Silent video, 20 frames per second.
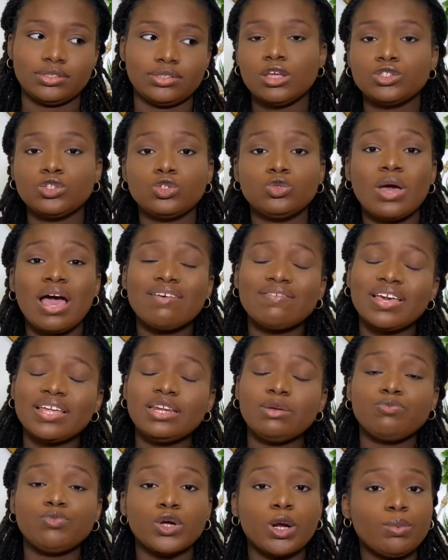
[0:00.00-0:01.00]
So, do I have
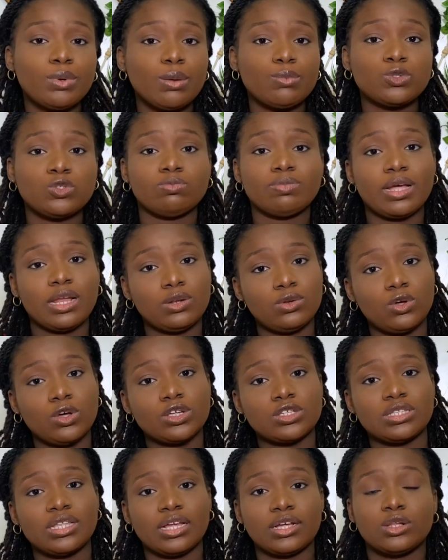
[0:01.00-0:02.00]
any problems with my
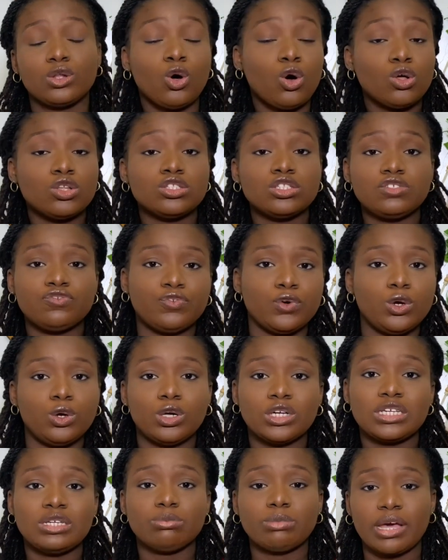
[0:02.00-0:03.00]
locks, like, cons for
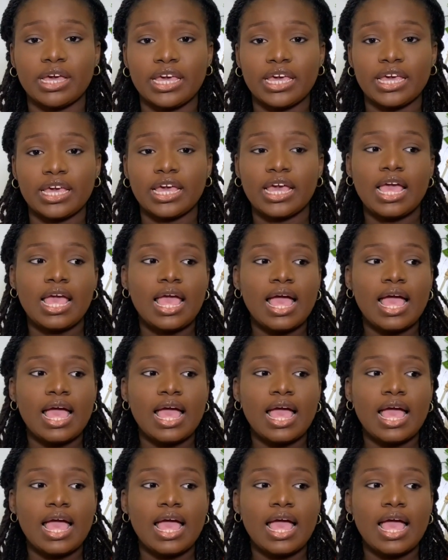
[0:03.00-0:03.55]
locking my hair?